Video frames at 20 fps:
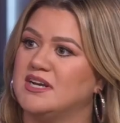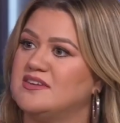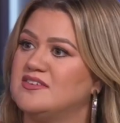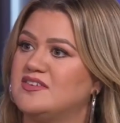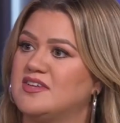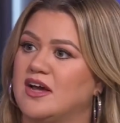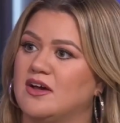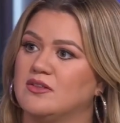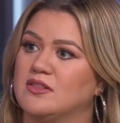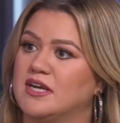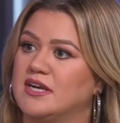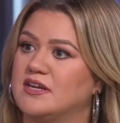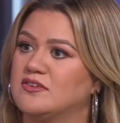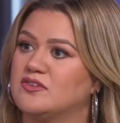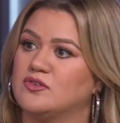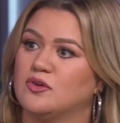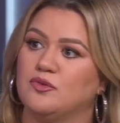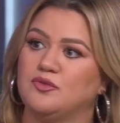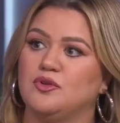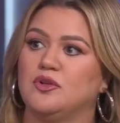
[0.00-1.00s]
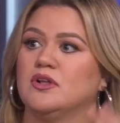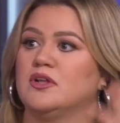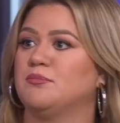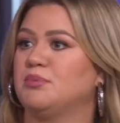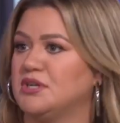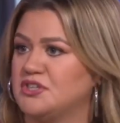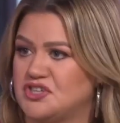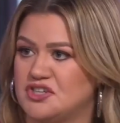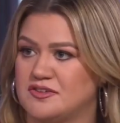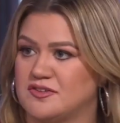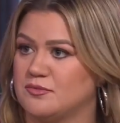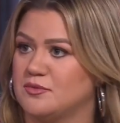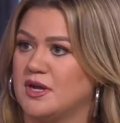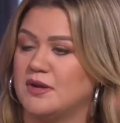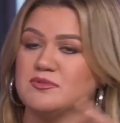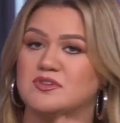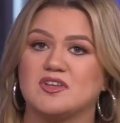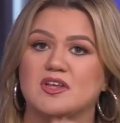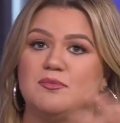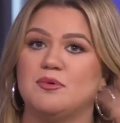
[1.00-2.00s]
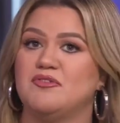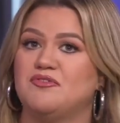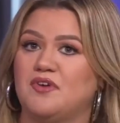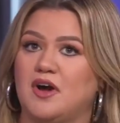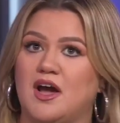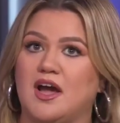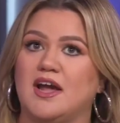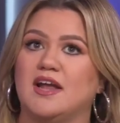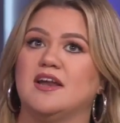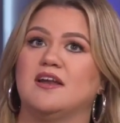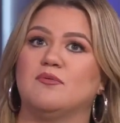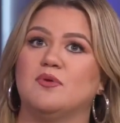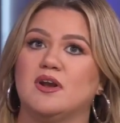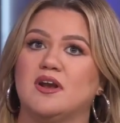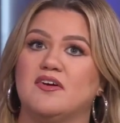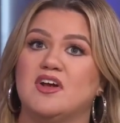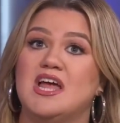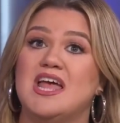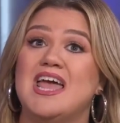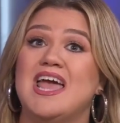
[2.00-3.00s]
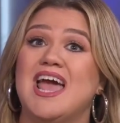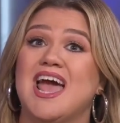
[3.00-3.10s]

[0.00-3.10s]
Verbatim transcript: gonna sound like soulful and pitchy sometimes. It's gonna be fine and whatever.